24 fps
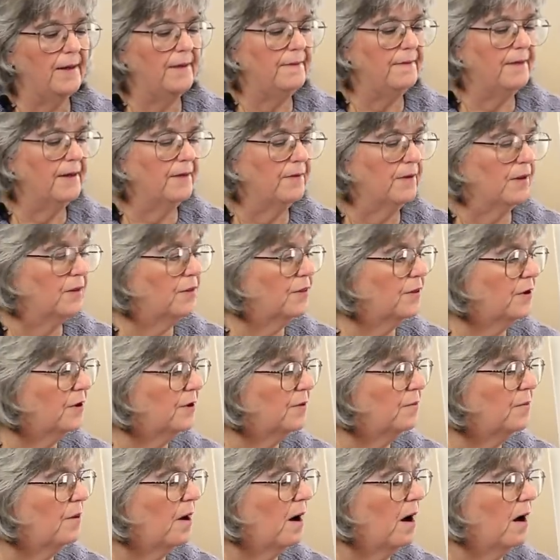Then the
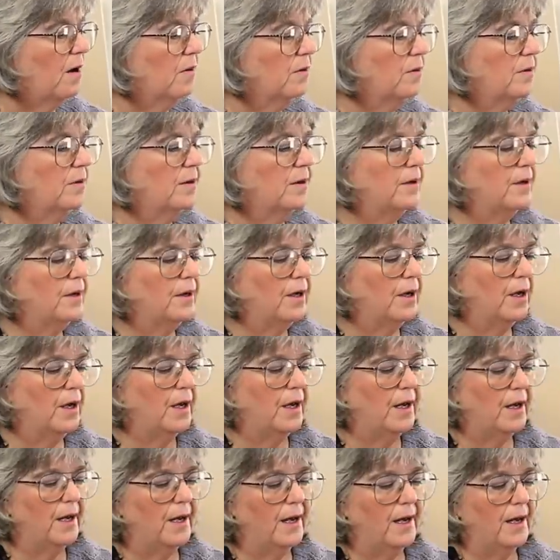third row
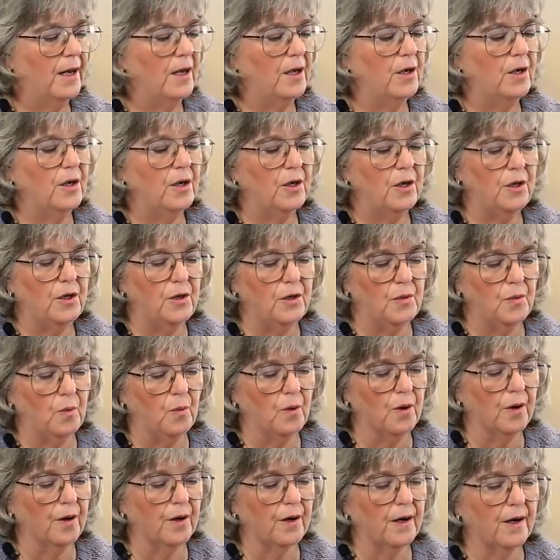you
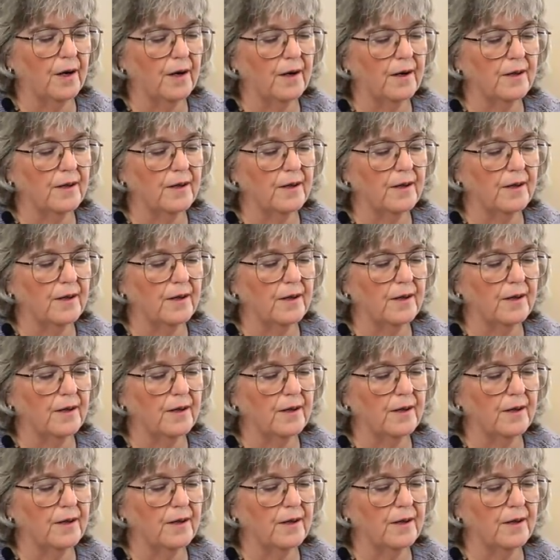work